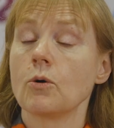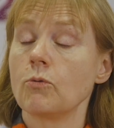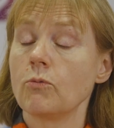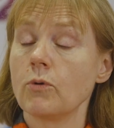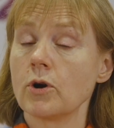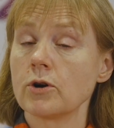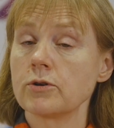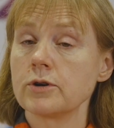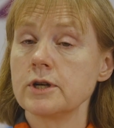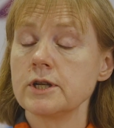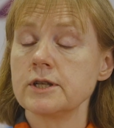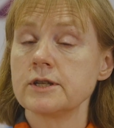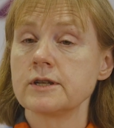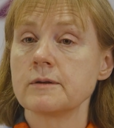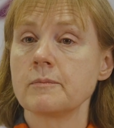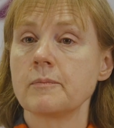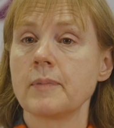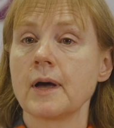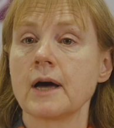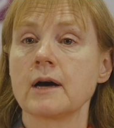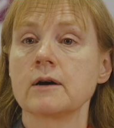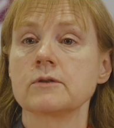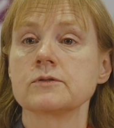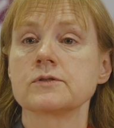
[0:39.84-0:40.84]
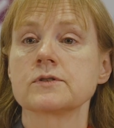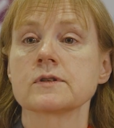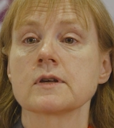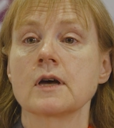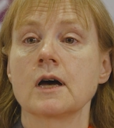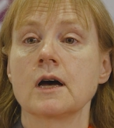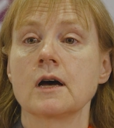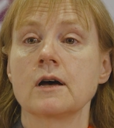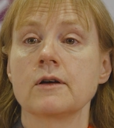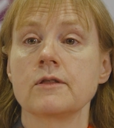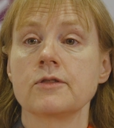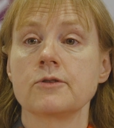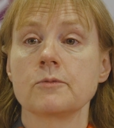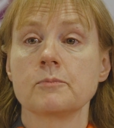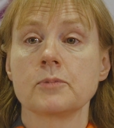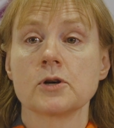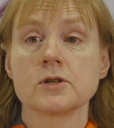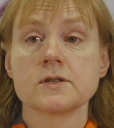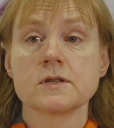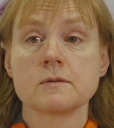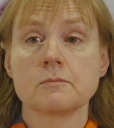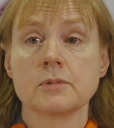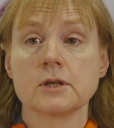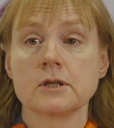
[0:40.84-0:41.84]
worried about uh, the
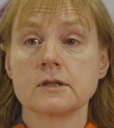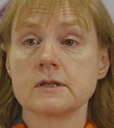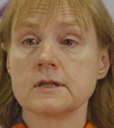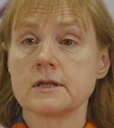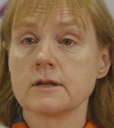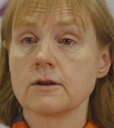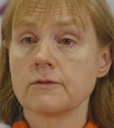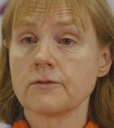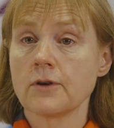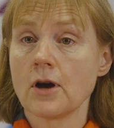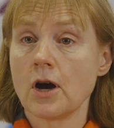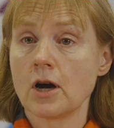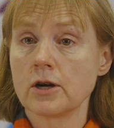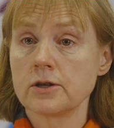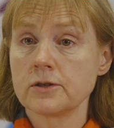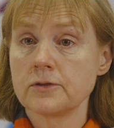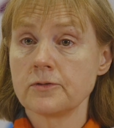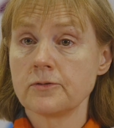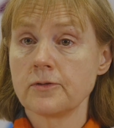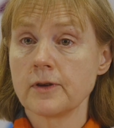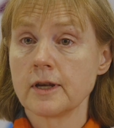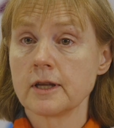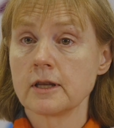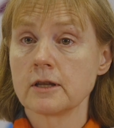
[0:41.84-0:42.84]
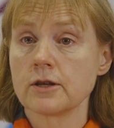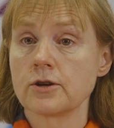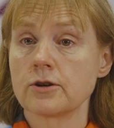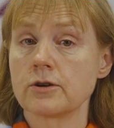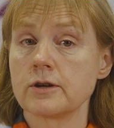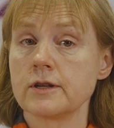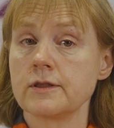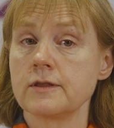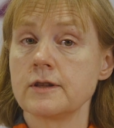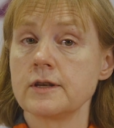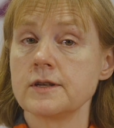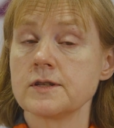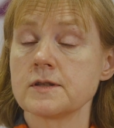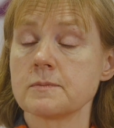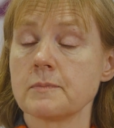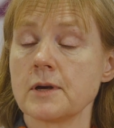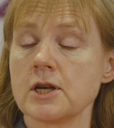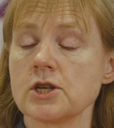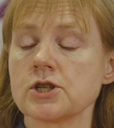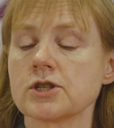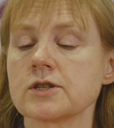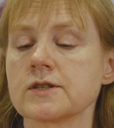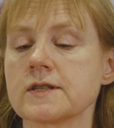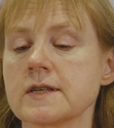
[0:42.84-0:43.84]
possibility of heart failure in these
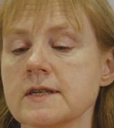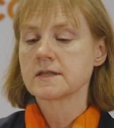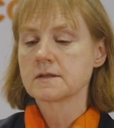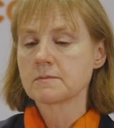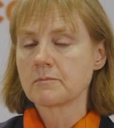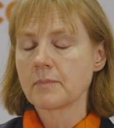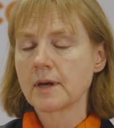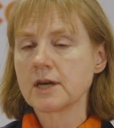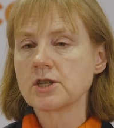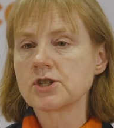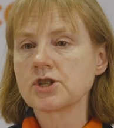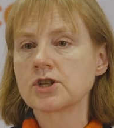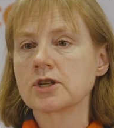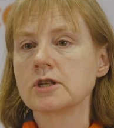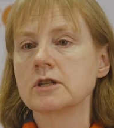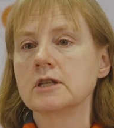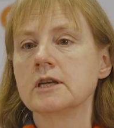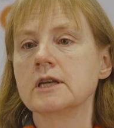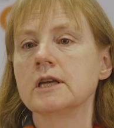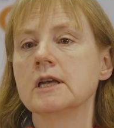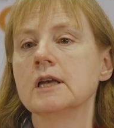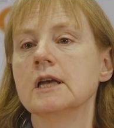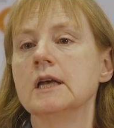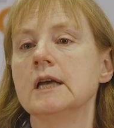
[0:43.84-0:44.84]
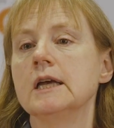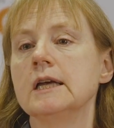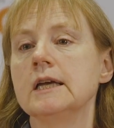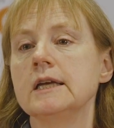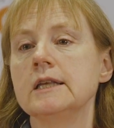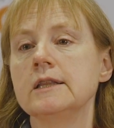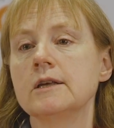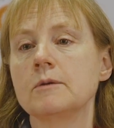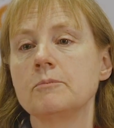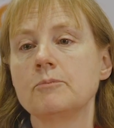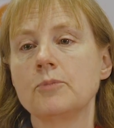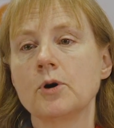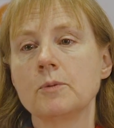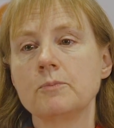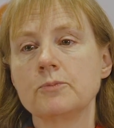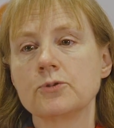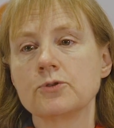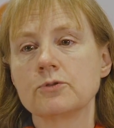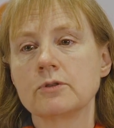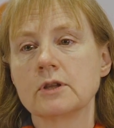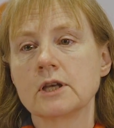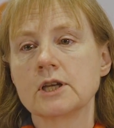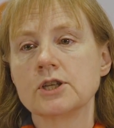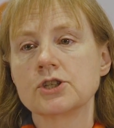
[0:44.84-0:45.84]
patients, especially in a
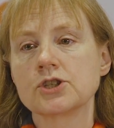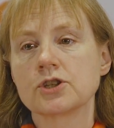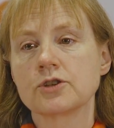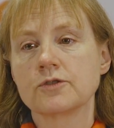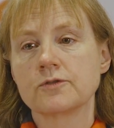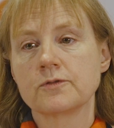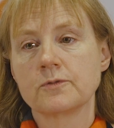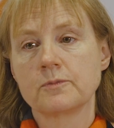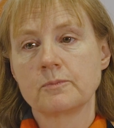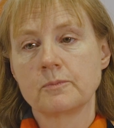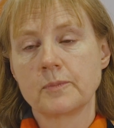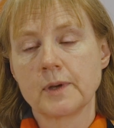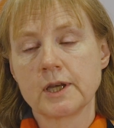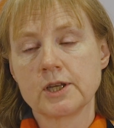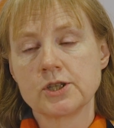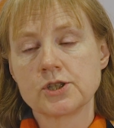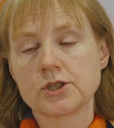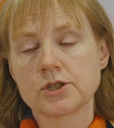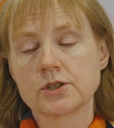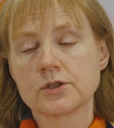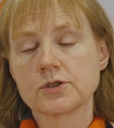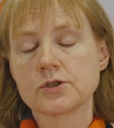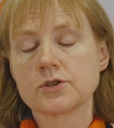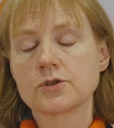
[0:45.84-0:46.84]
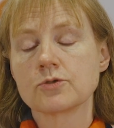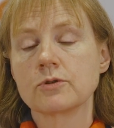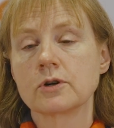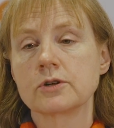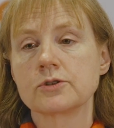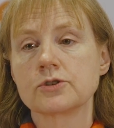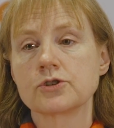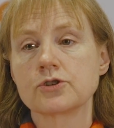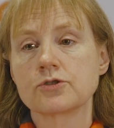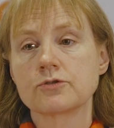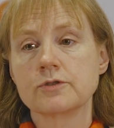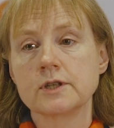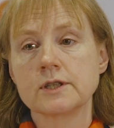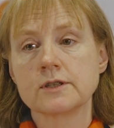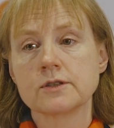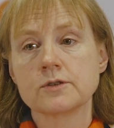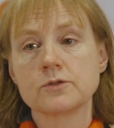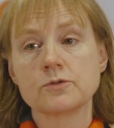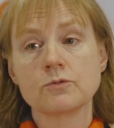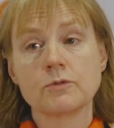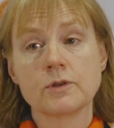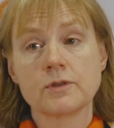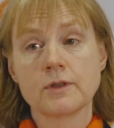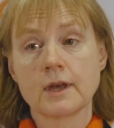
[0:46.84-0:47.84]
population of patients who are
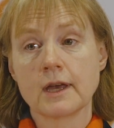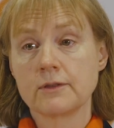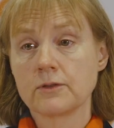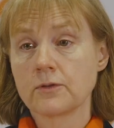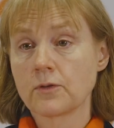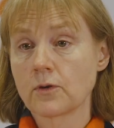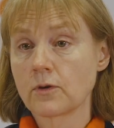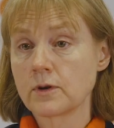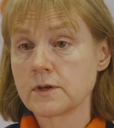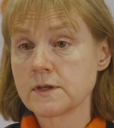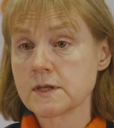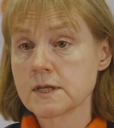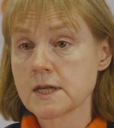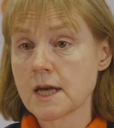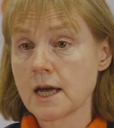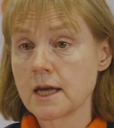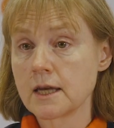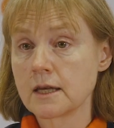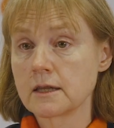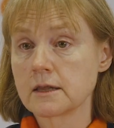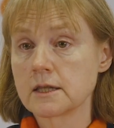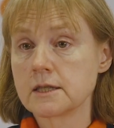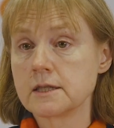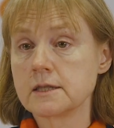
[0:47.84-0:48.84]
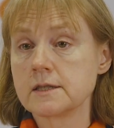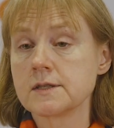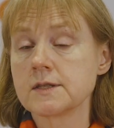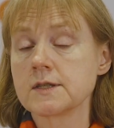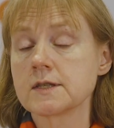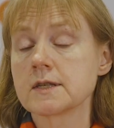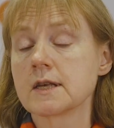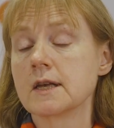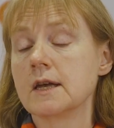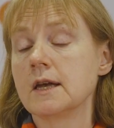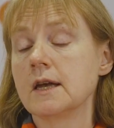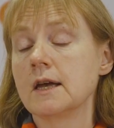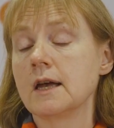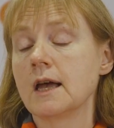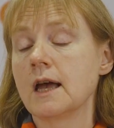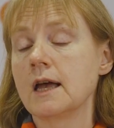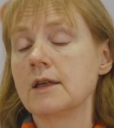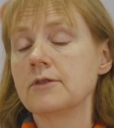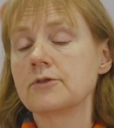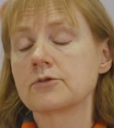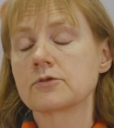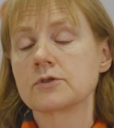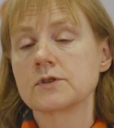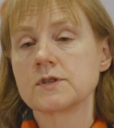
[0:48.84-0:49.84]
treated with anthracyclines.
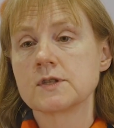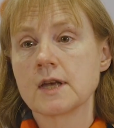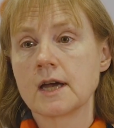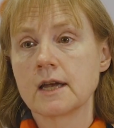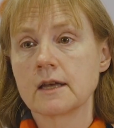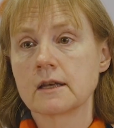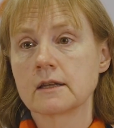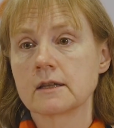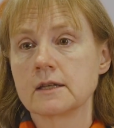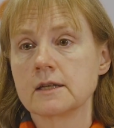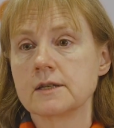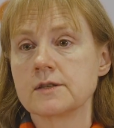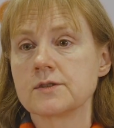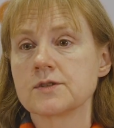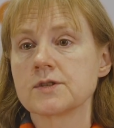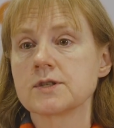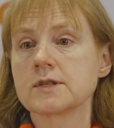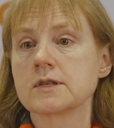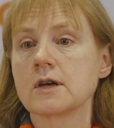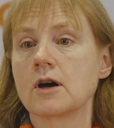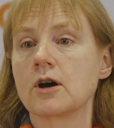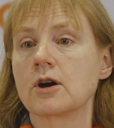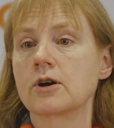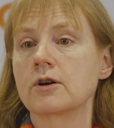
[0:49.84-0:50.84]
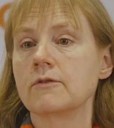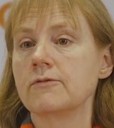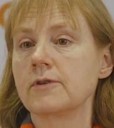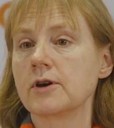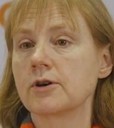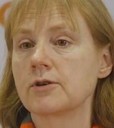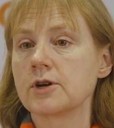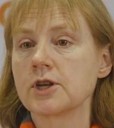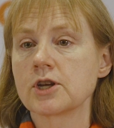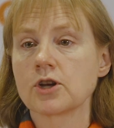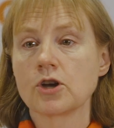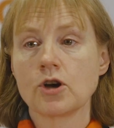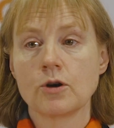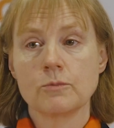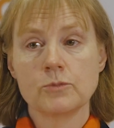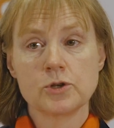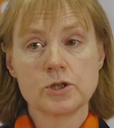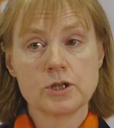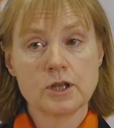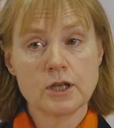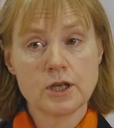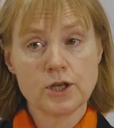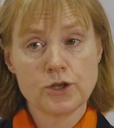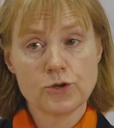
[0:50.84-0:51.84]
Anthracyclines are a very
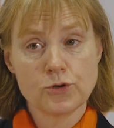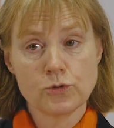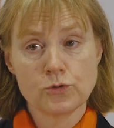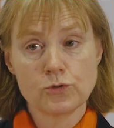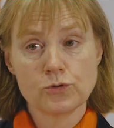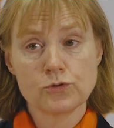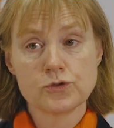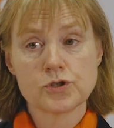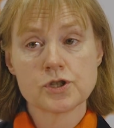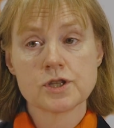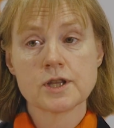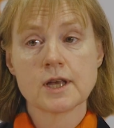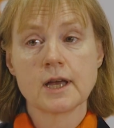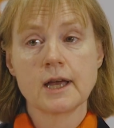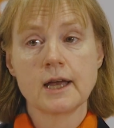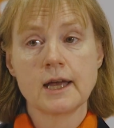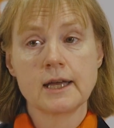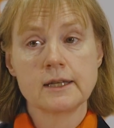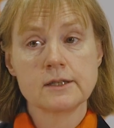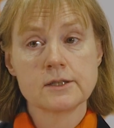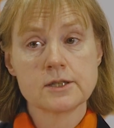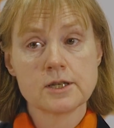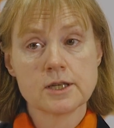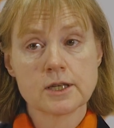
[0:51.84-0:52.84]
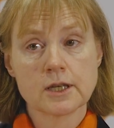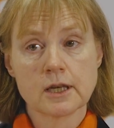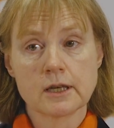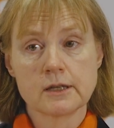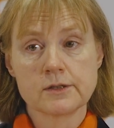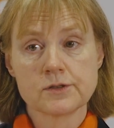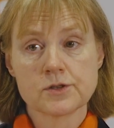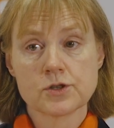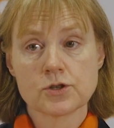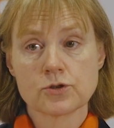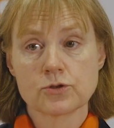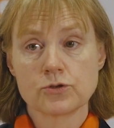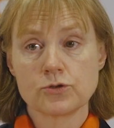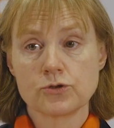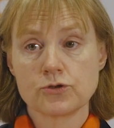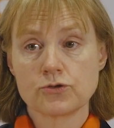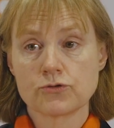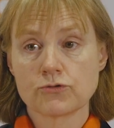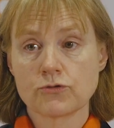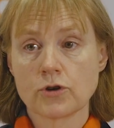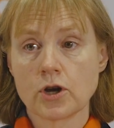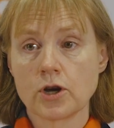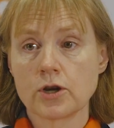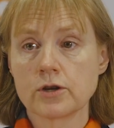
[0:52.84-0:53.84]
commonly used anti-cancer
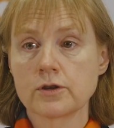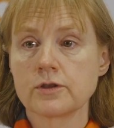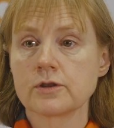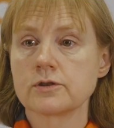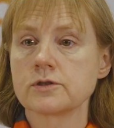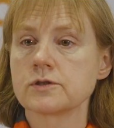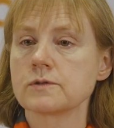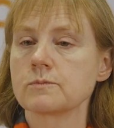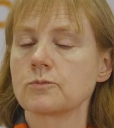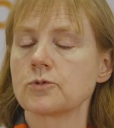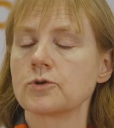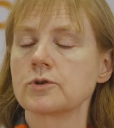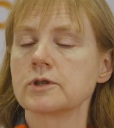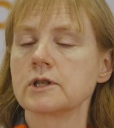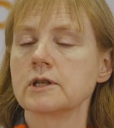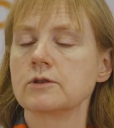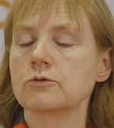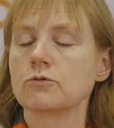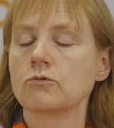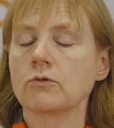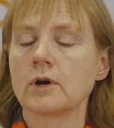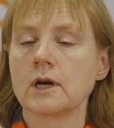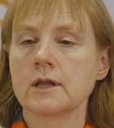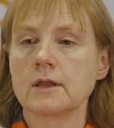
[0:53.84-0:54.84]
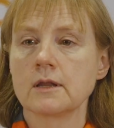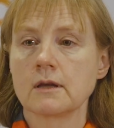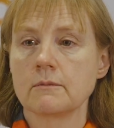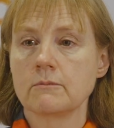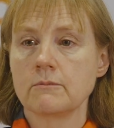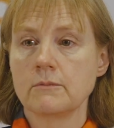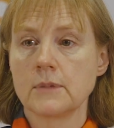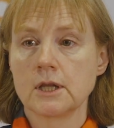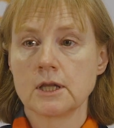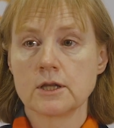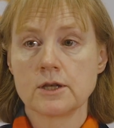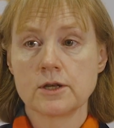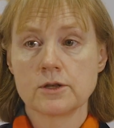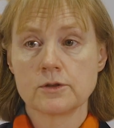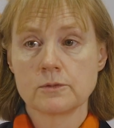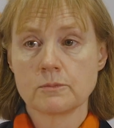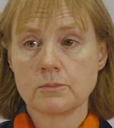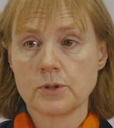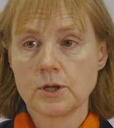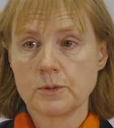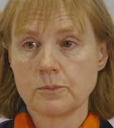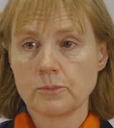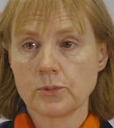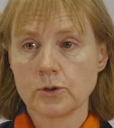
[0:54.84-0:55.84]
drug. There's more than one million
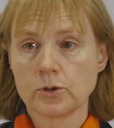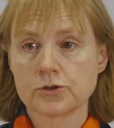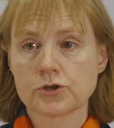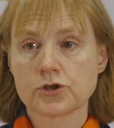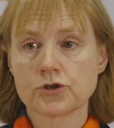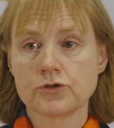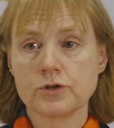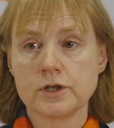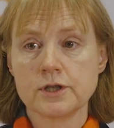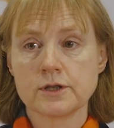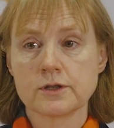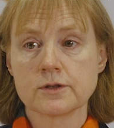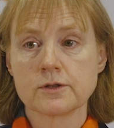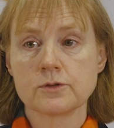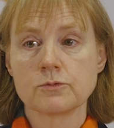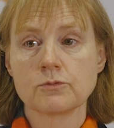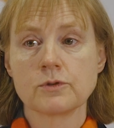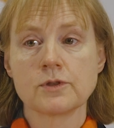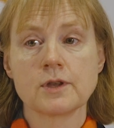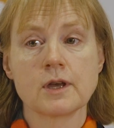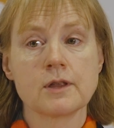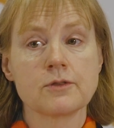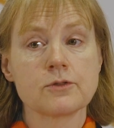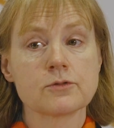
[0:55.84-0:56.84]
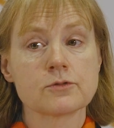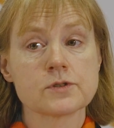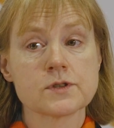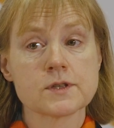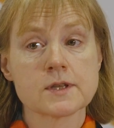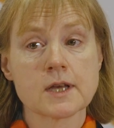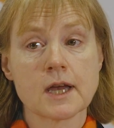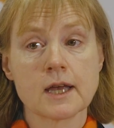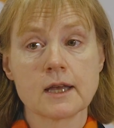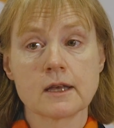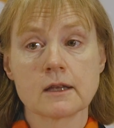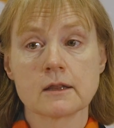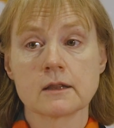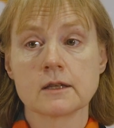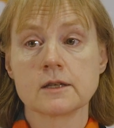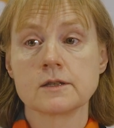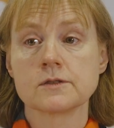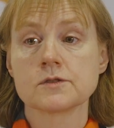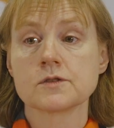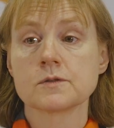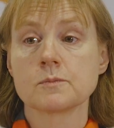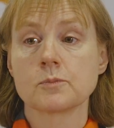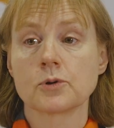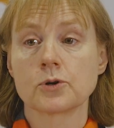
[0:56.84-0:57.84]
people treated with
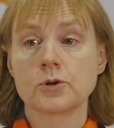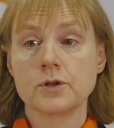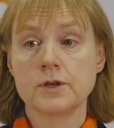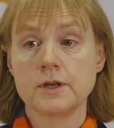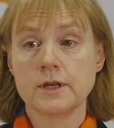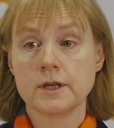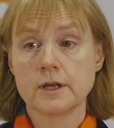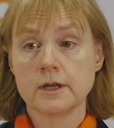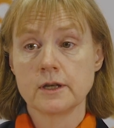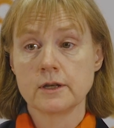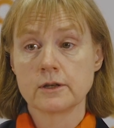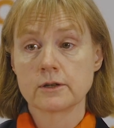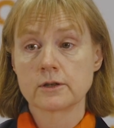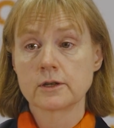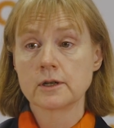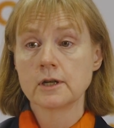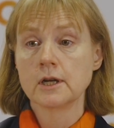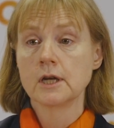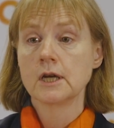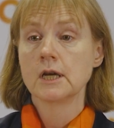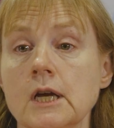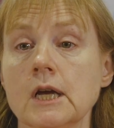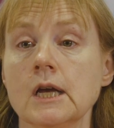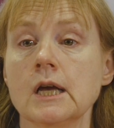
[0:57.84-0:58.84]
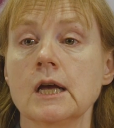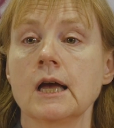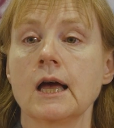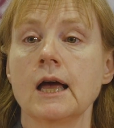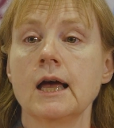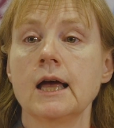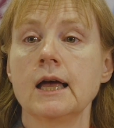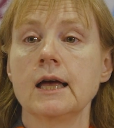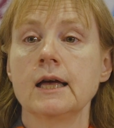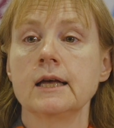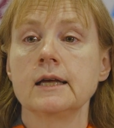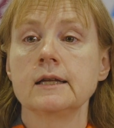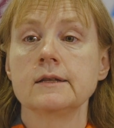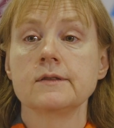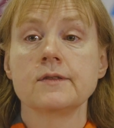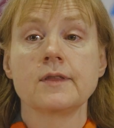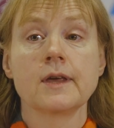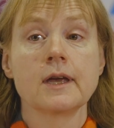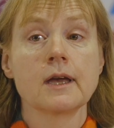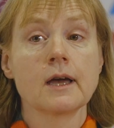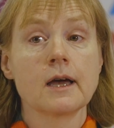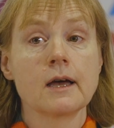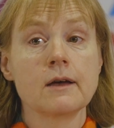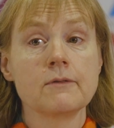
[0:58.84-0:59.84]
anthracyclines per year and
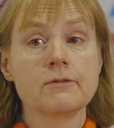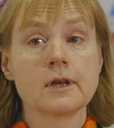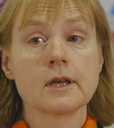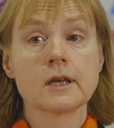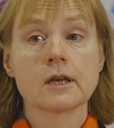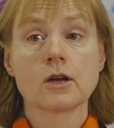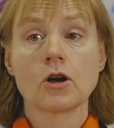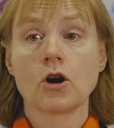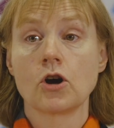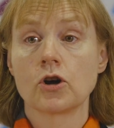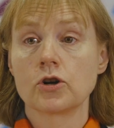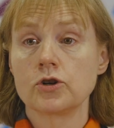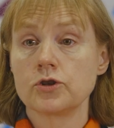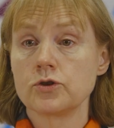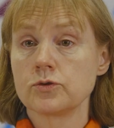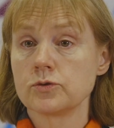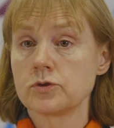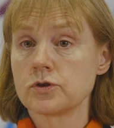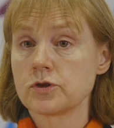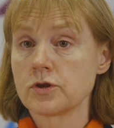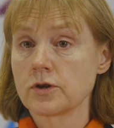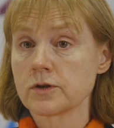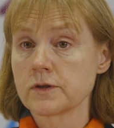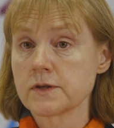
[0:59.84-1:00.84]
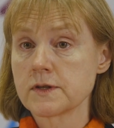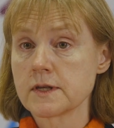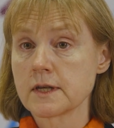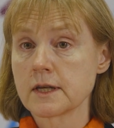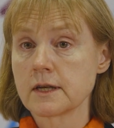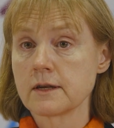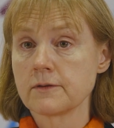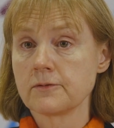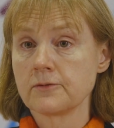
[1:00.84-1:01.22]
they have a cardiotoxic